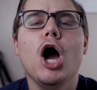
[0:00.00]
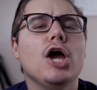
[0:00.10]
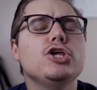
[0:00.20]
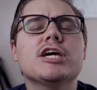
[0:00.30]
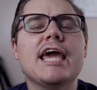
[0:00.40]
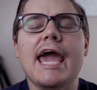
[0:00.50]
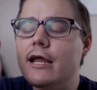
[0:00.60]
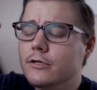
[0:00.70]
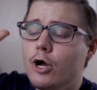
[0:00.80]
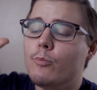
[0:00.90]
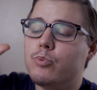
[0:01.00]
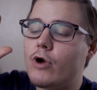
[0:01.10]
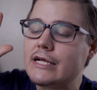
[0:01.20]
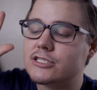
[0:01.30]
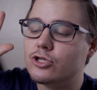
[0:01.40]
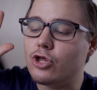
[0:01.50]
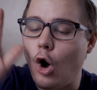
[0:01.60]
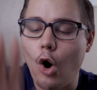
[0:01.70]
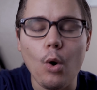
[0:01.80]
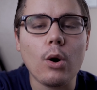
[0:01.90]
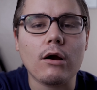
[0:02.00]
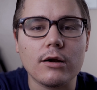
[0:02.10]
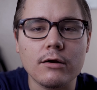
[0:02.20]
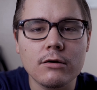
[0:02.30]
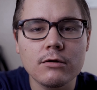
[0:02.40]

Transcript: You can't press the horn